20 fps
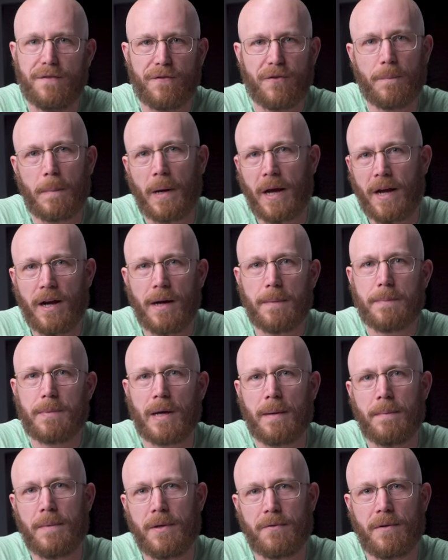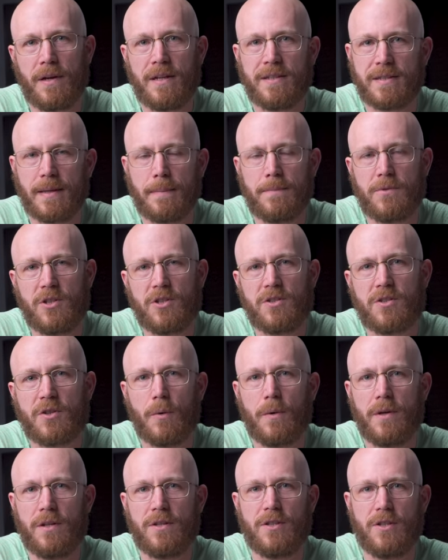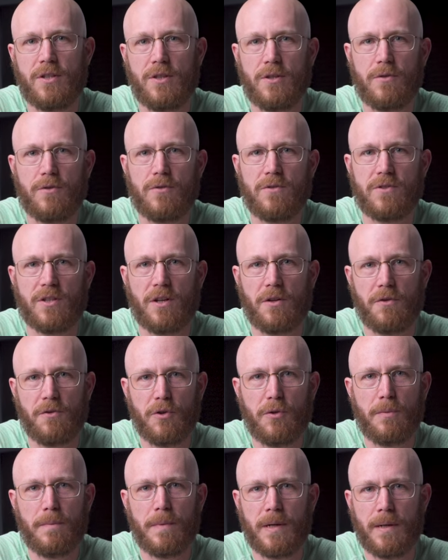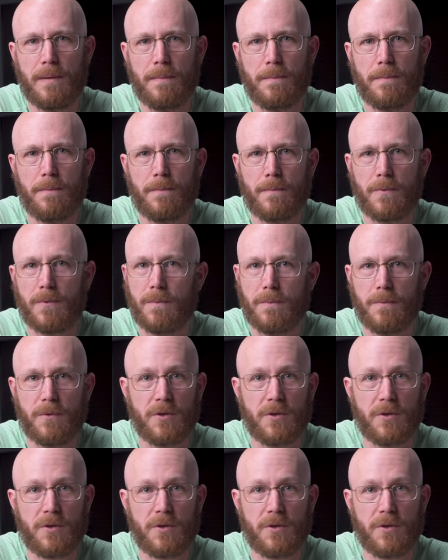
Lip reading: For my upcoming race, I'm just going to use aluminum